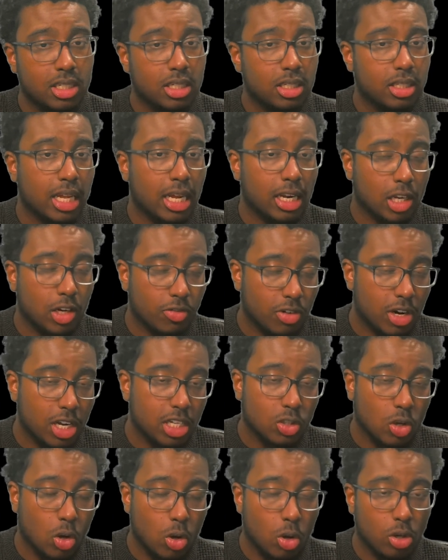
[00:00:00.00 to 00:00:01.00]
Declan Rice
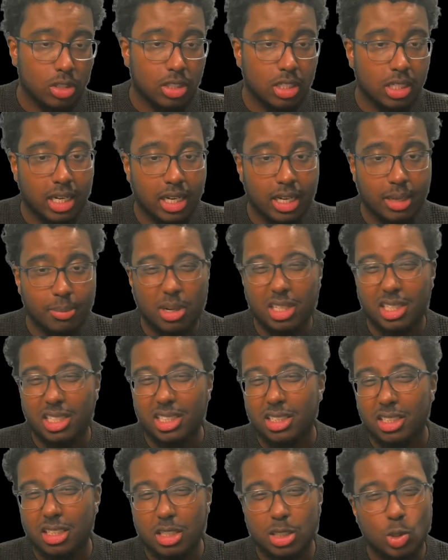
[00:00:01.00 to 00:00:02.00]
got hooked today, but these are
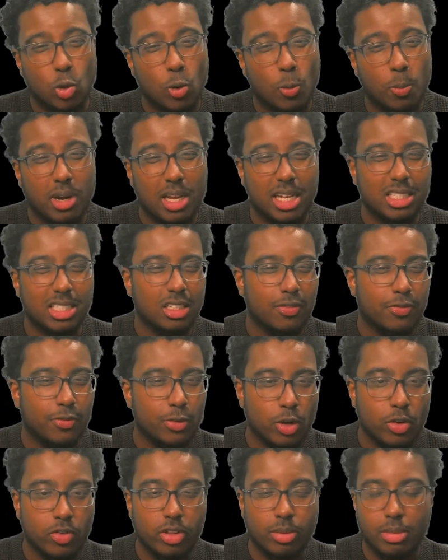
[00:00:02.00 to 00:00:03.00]
the sort of players, a few
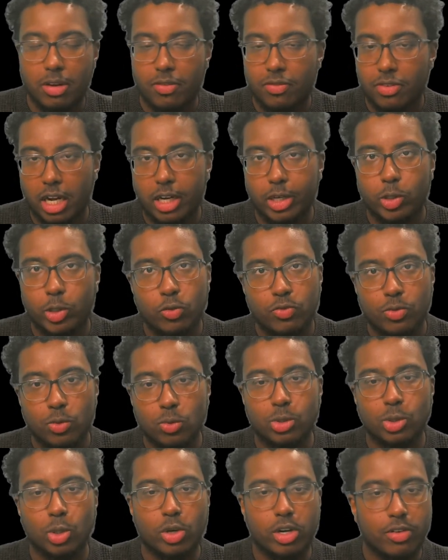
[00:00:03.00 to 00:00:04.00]
of them I do feel
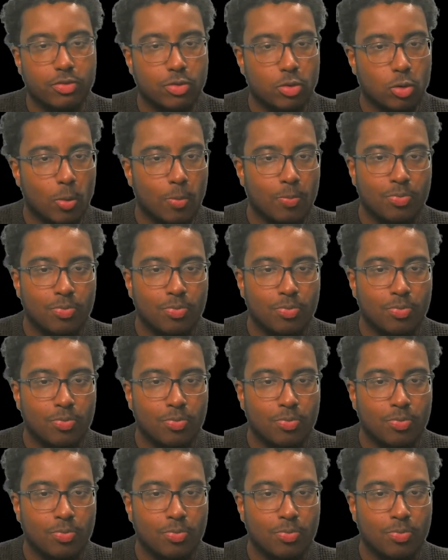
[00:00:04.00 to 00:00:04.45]
sorry for.